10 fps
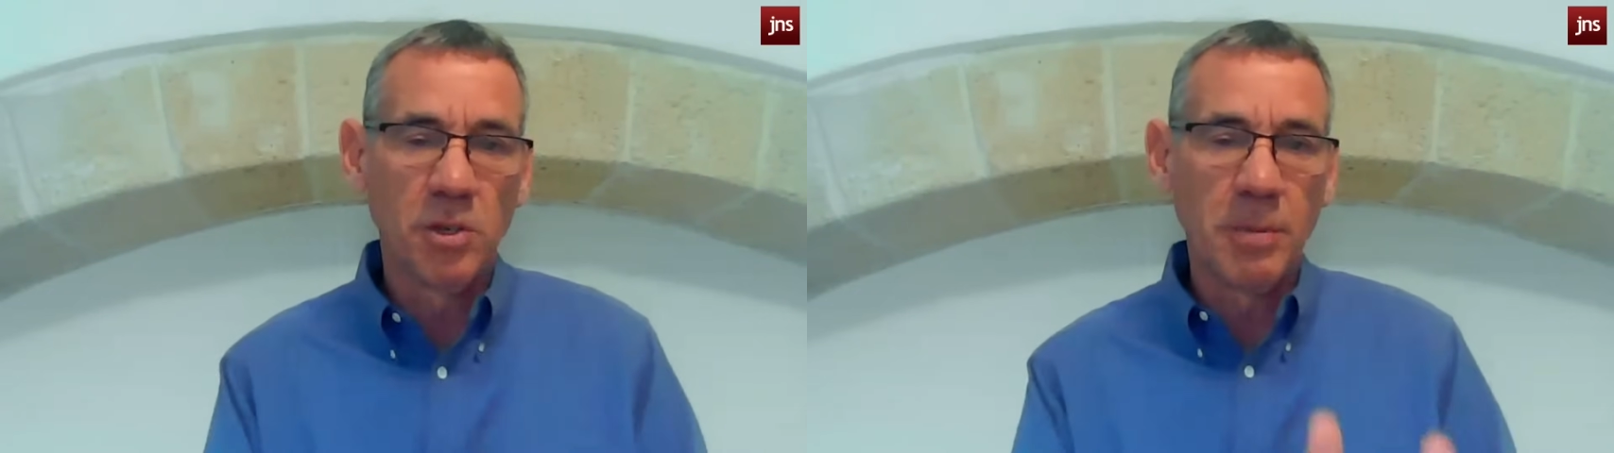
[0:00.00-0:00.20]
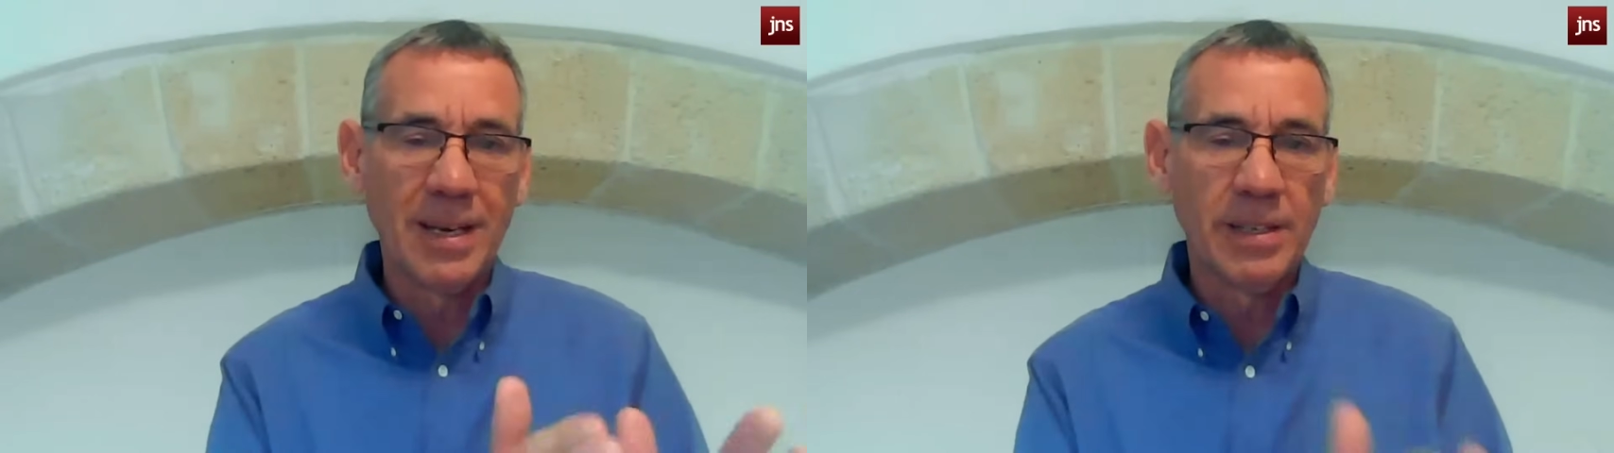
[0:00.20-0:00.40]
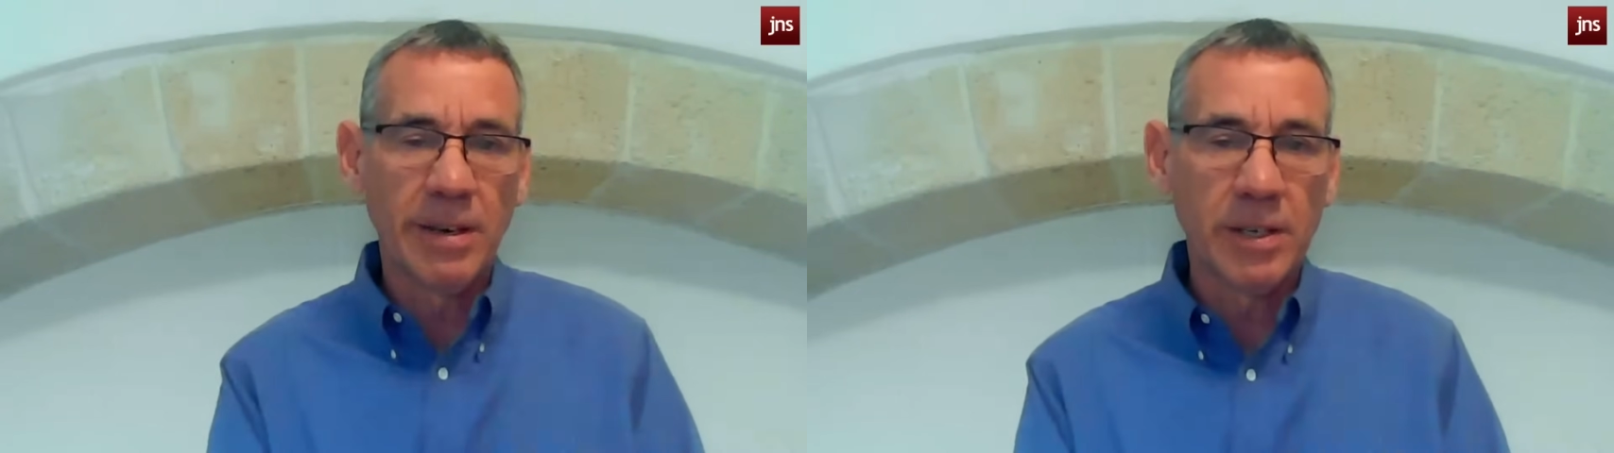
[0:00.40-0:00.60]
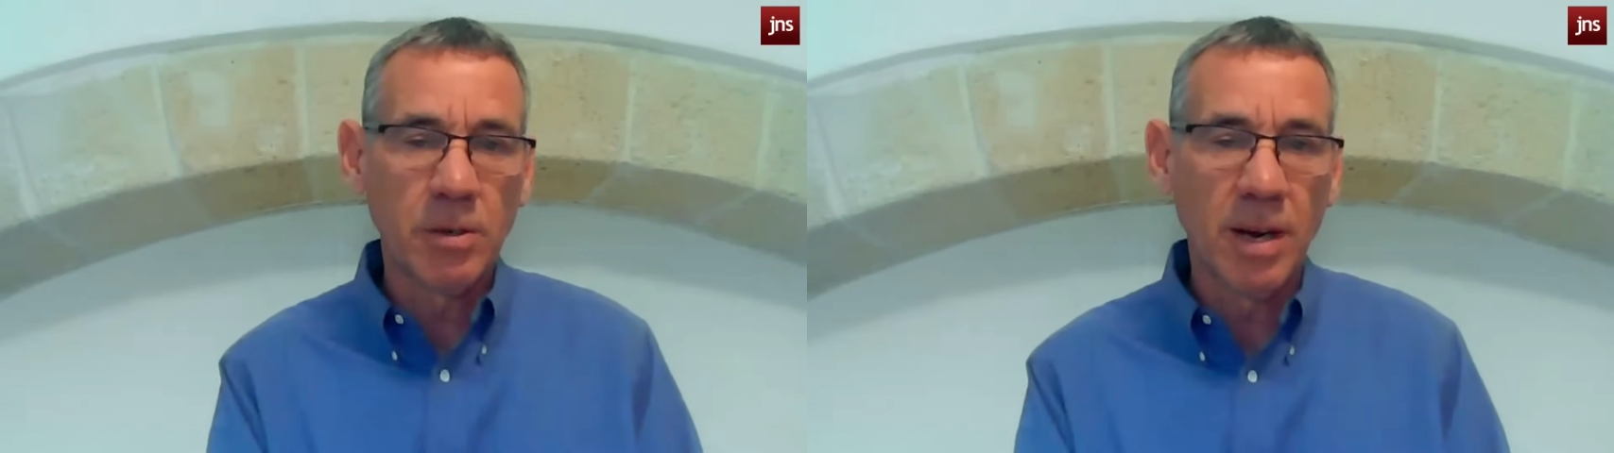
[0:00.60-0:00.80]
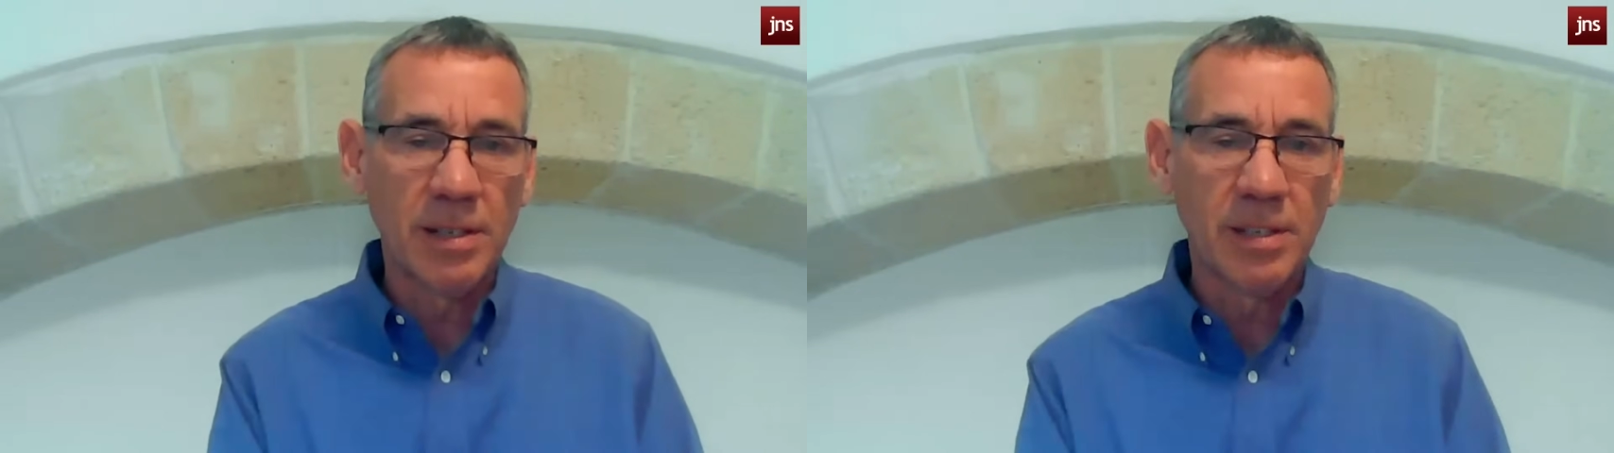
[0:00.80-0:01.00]
Humanitarian
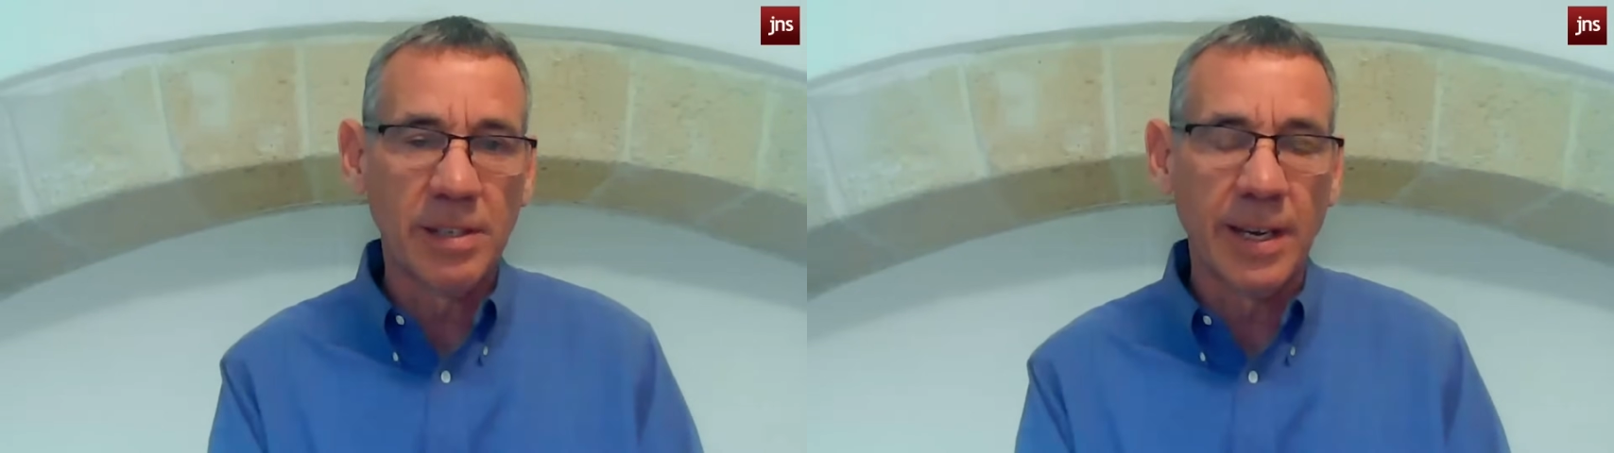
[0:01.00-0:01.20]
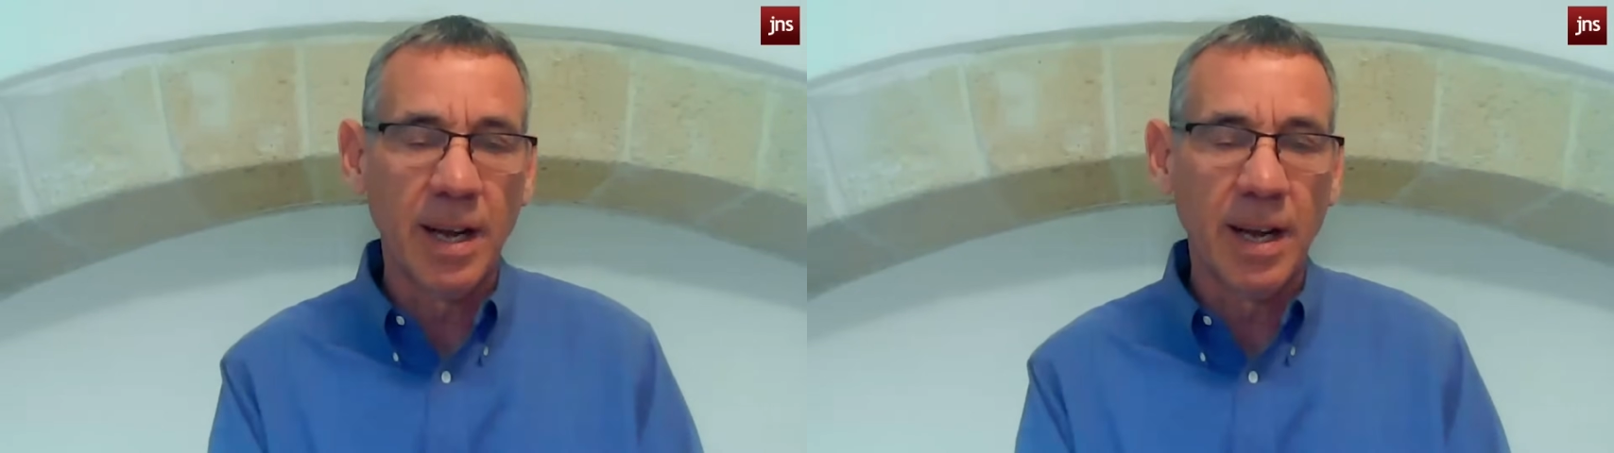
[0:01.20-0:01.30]
crisis in